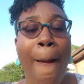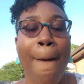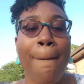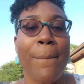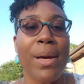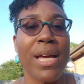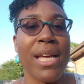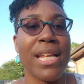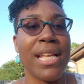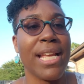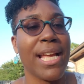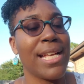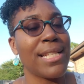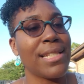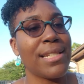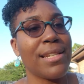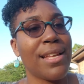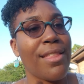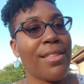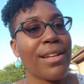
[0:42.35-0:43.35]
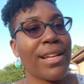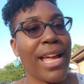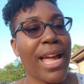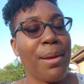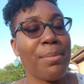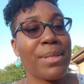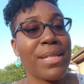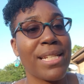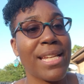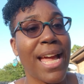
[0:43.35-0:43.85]
but he has another
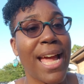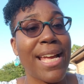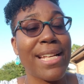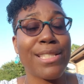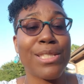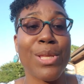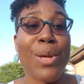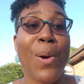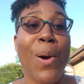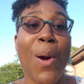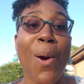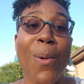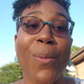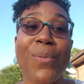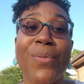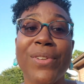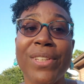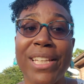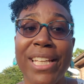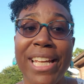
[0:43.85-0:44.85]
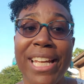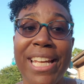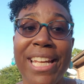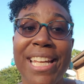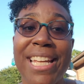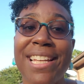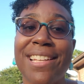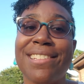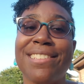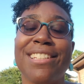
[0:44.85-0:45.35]
game tonight so hopefully
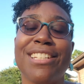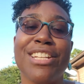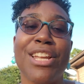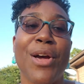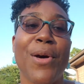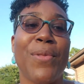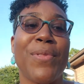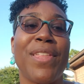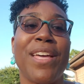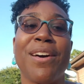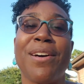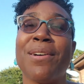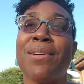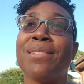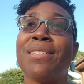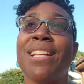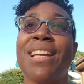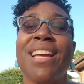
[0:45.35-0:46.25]
you know they'll